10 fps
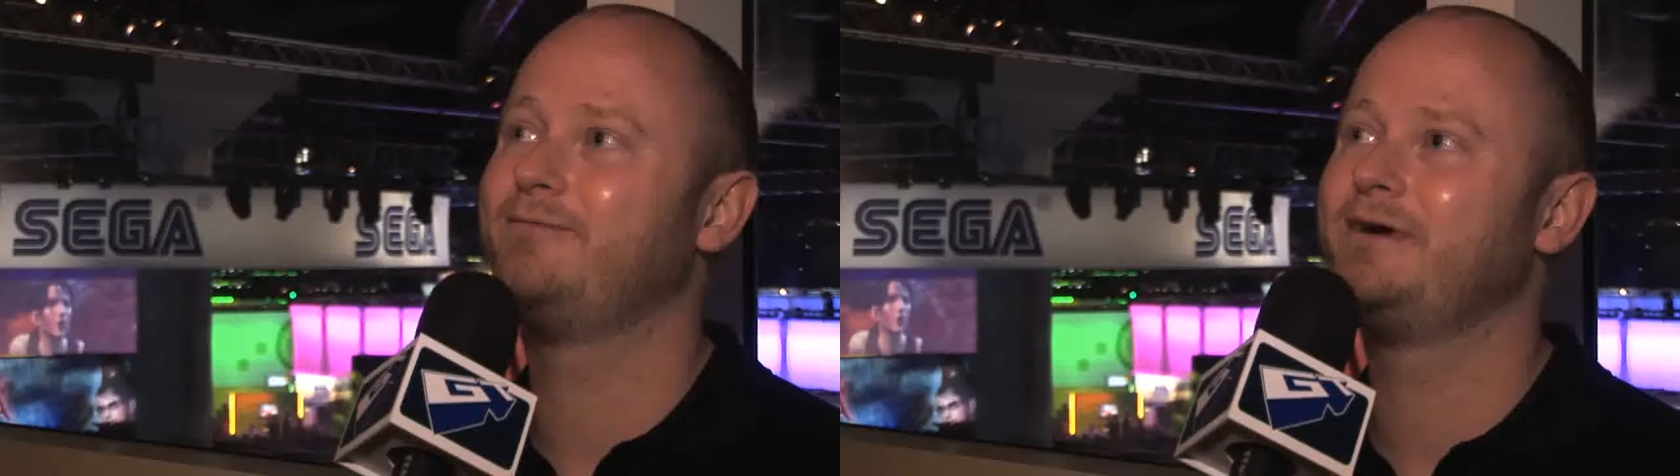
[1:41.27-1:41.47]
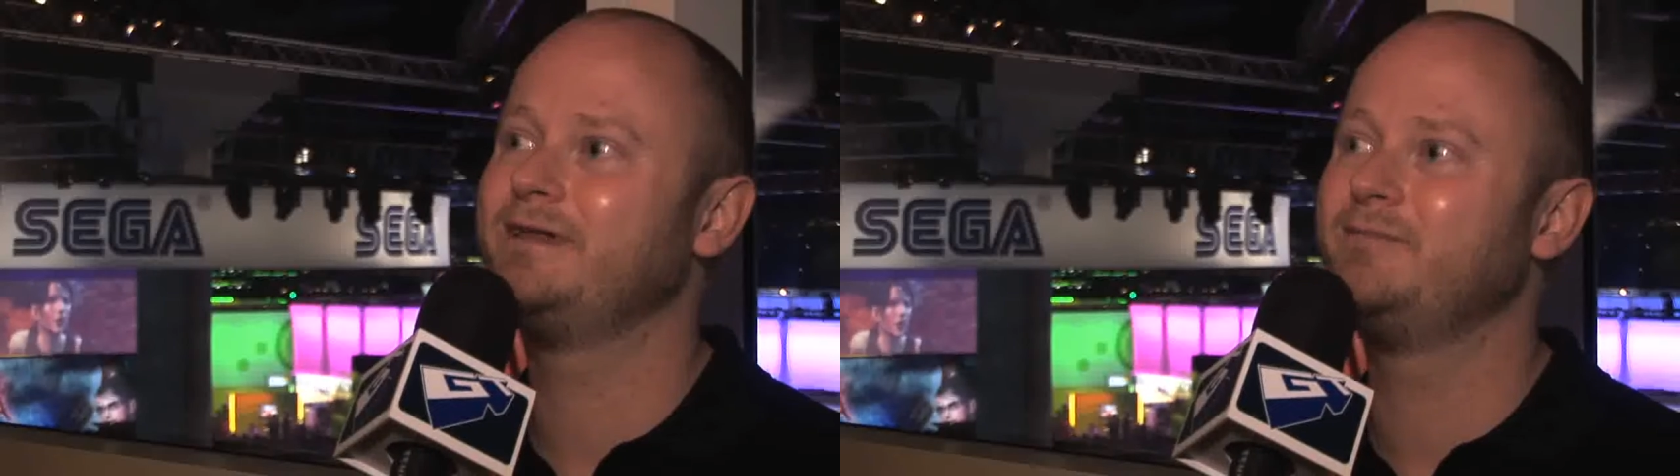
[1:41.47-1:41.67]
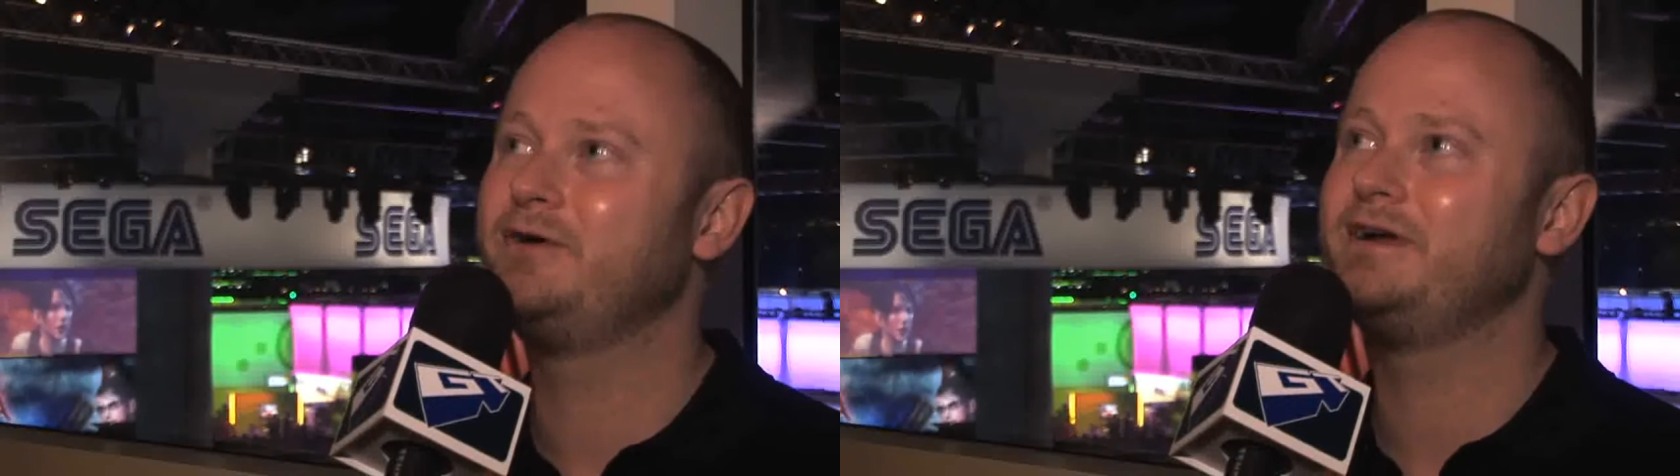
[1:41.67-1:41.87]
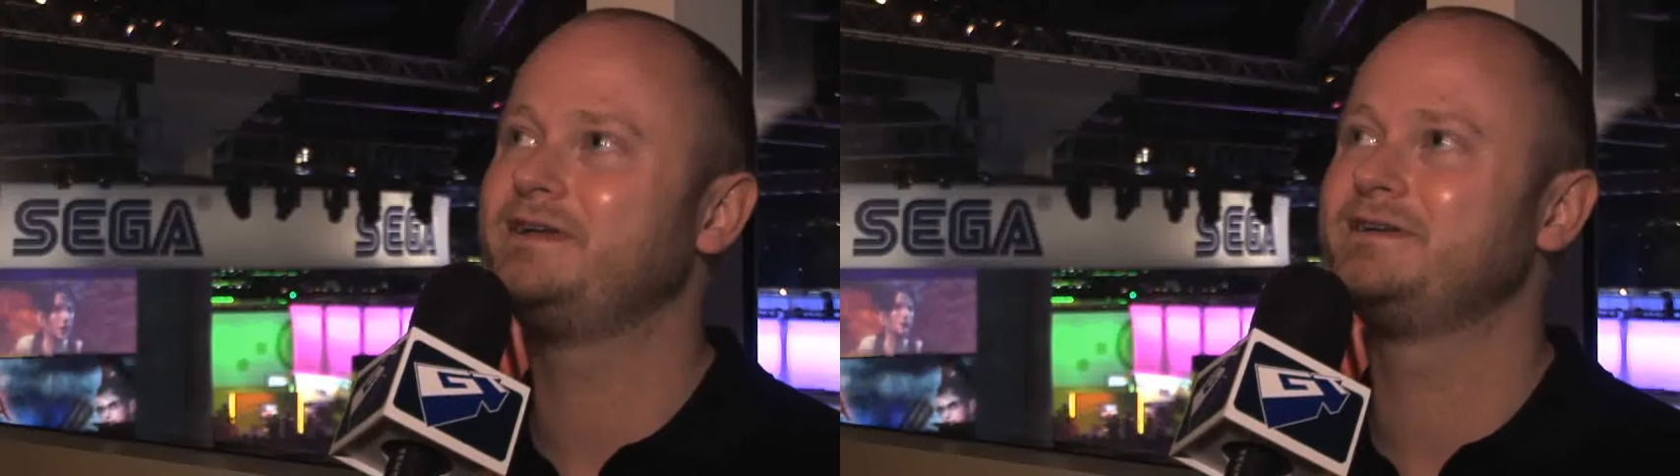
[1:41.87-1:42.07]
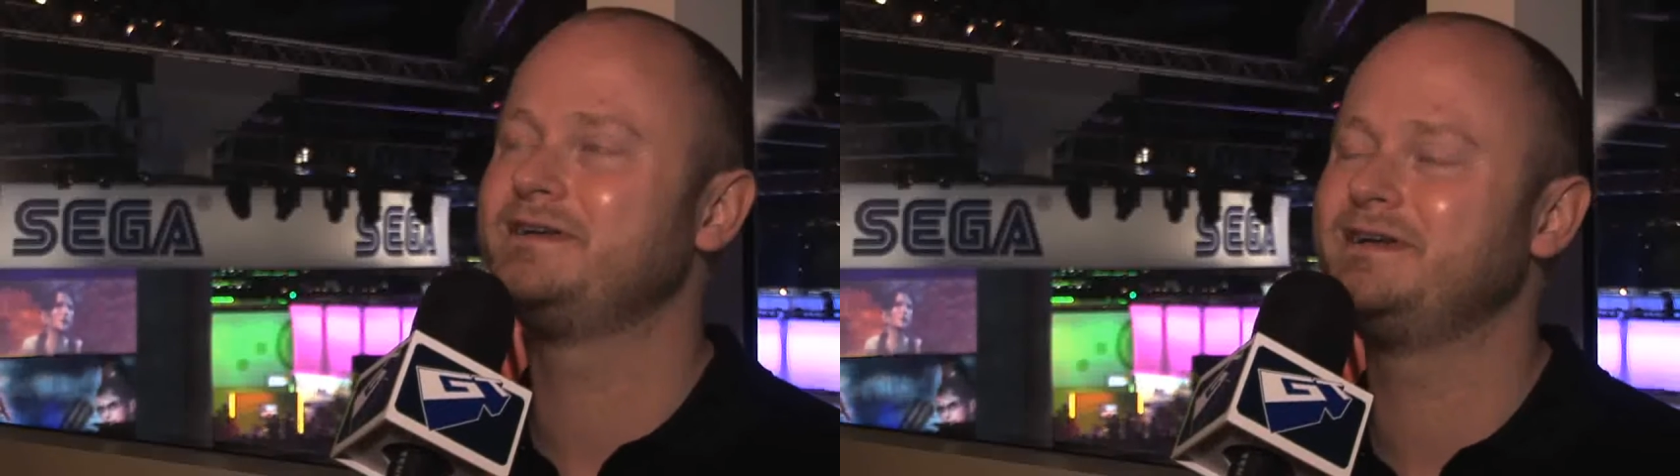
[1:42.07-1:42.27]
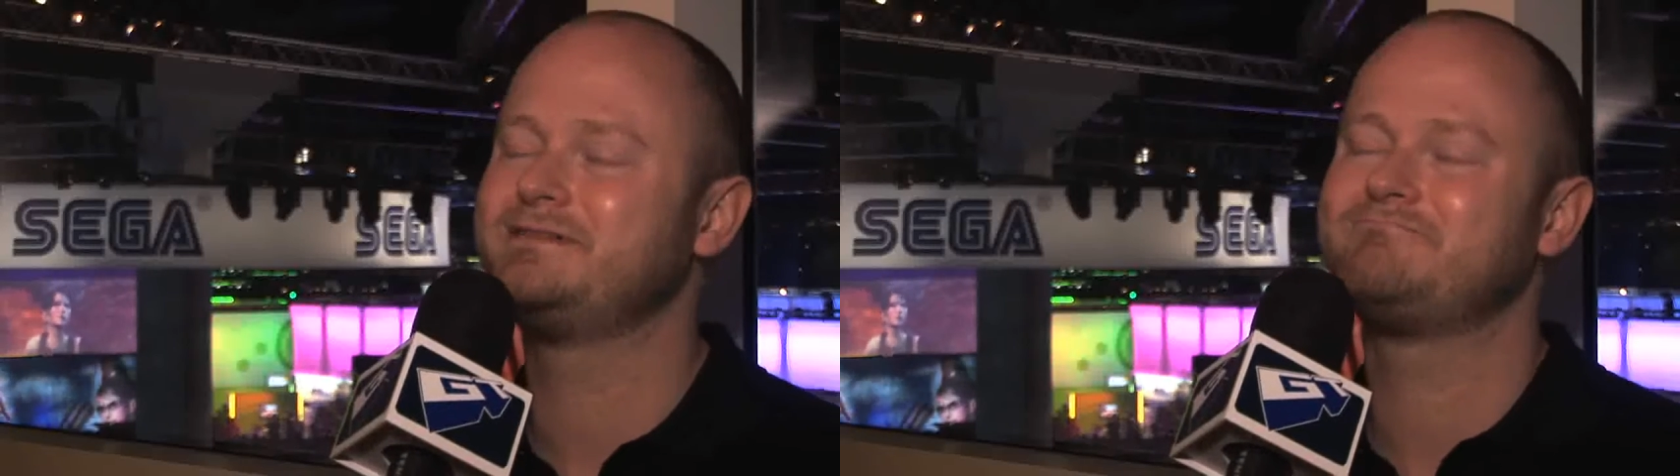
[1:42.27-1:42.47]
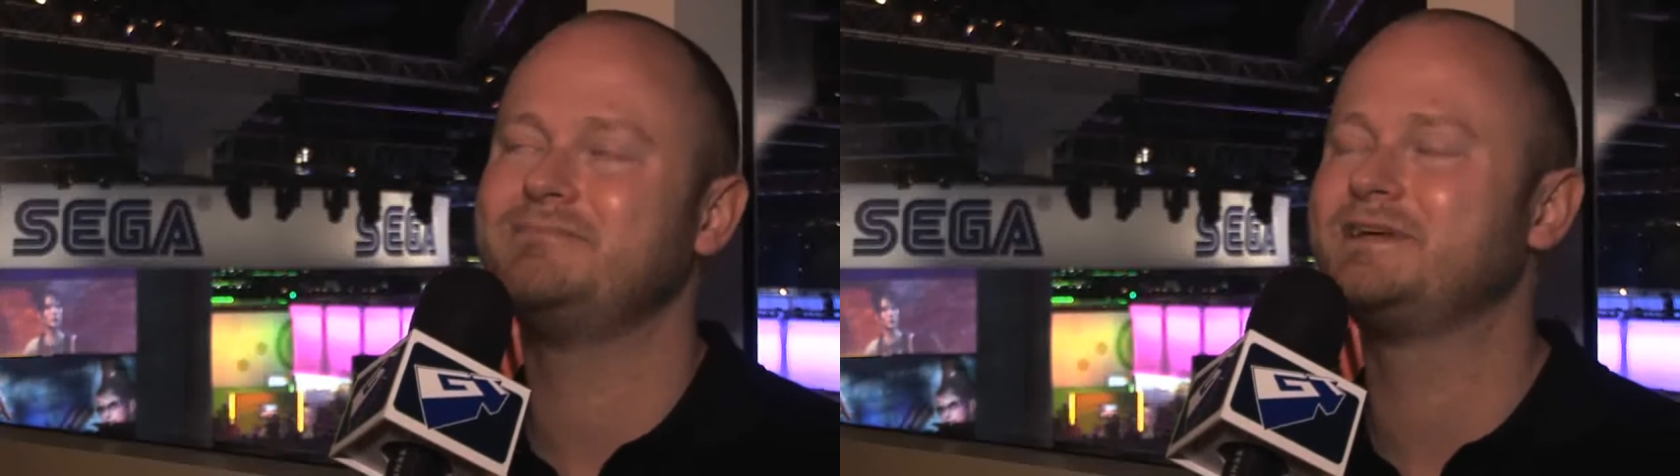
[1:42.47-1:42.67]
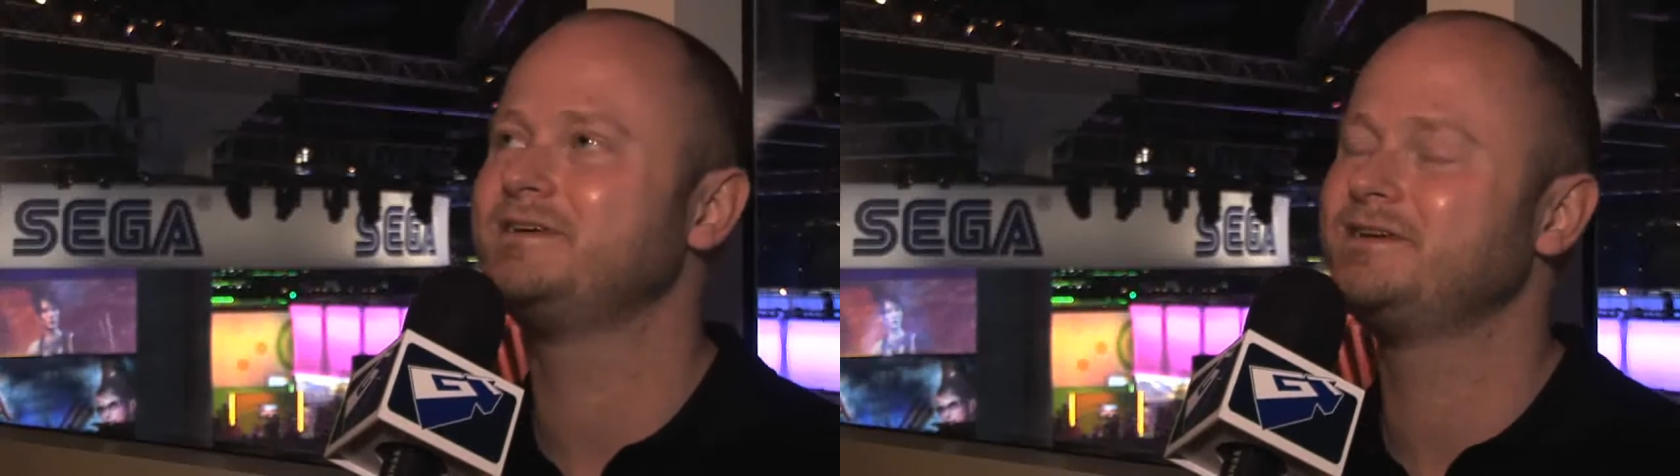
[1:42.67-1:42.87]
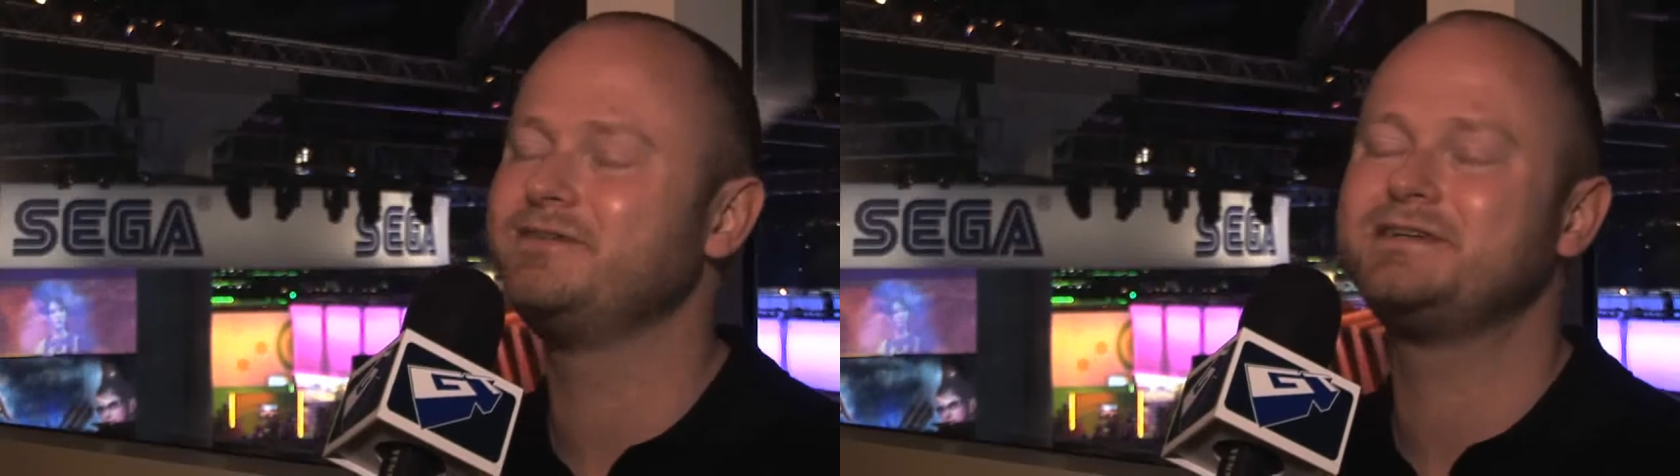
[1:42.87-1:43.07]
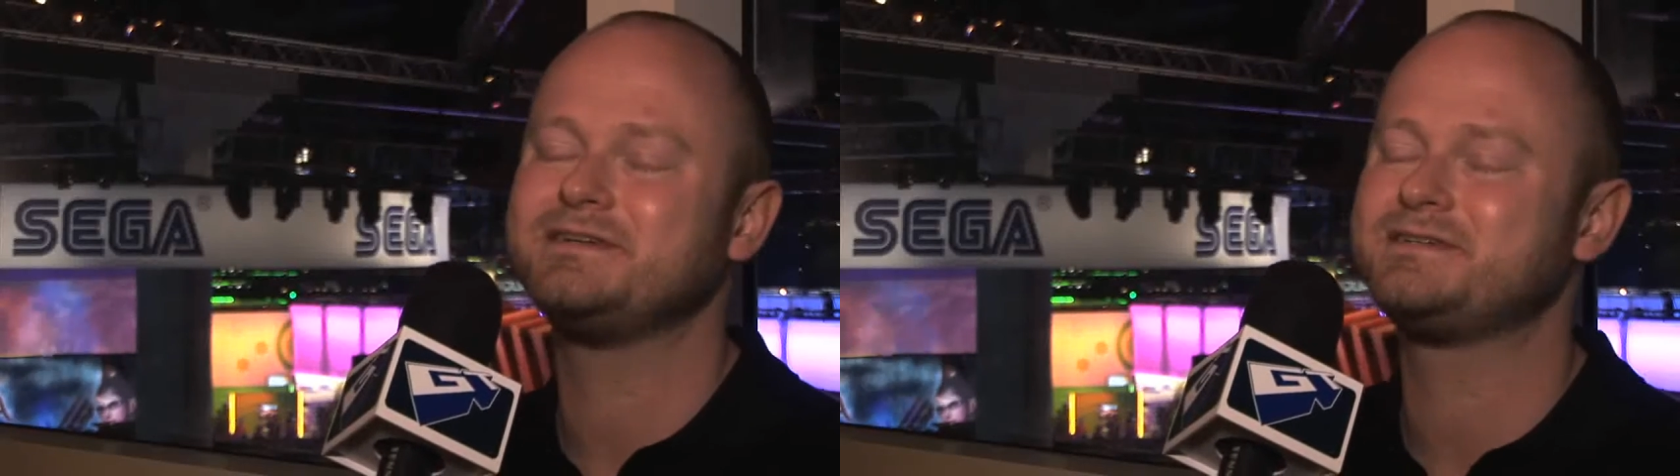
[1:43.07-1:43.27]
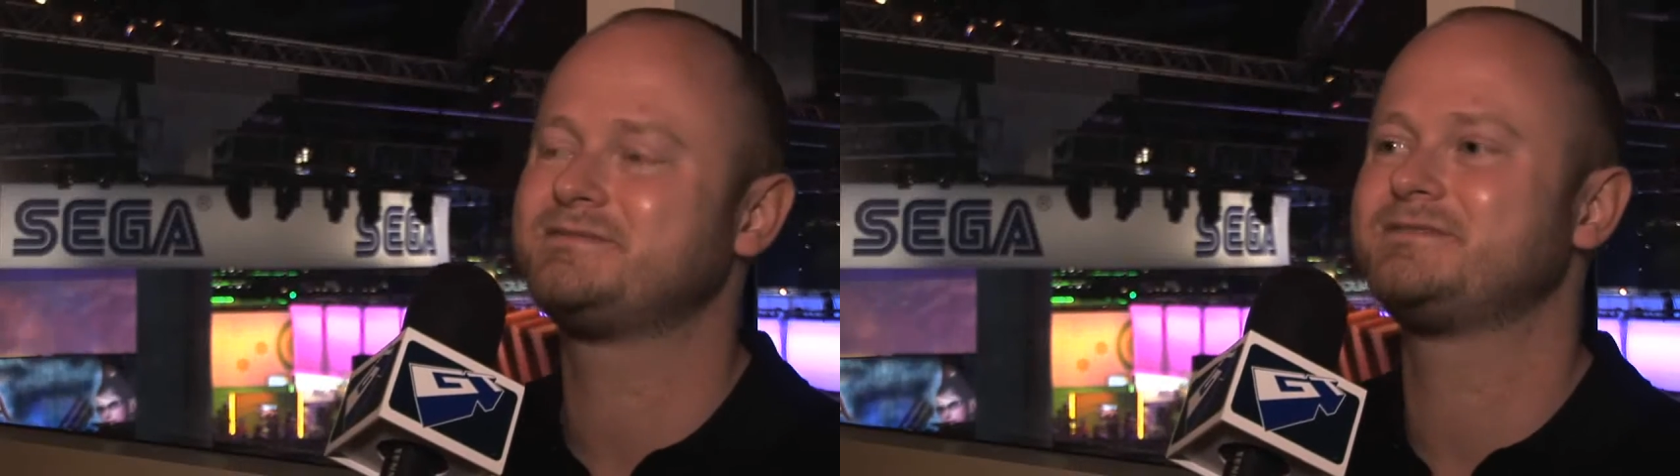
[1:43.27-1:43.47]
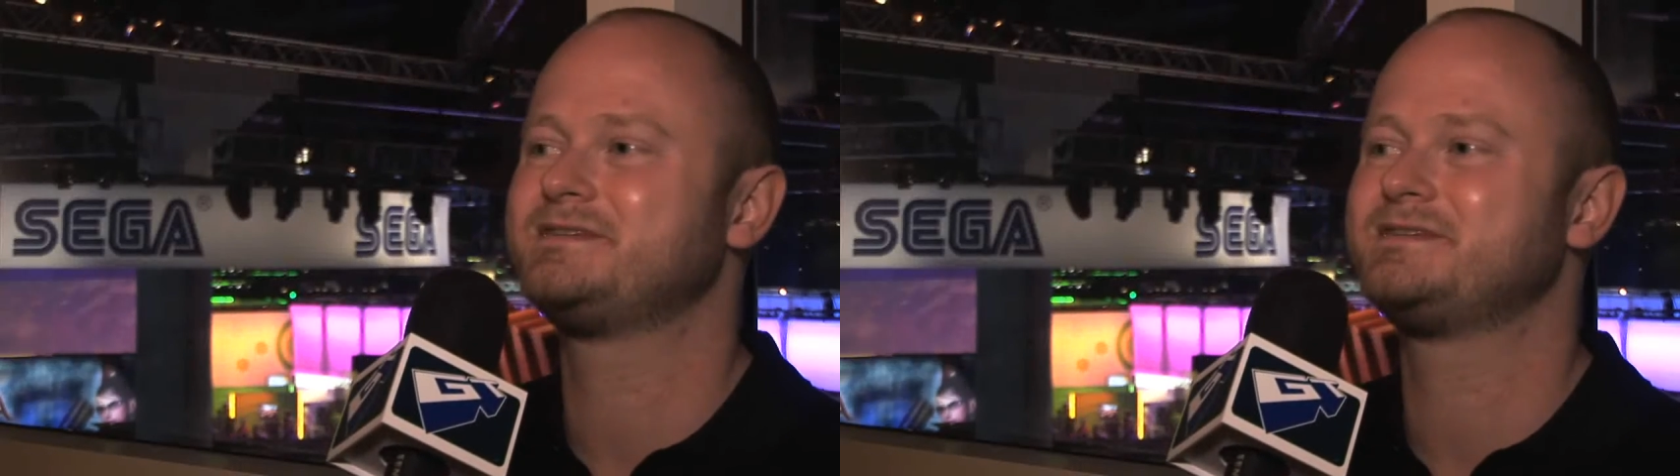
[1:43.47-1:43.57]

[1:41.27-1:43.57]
Well, the Marine, he does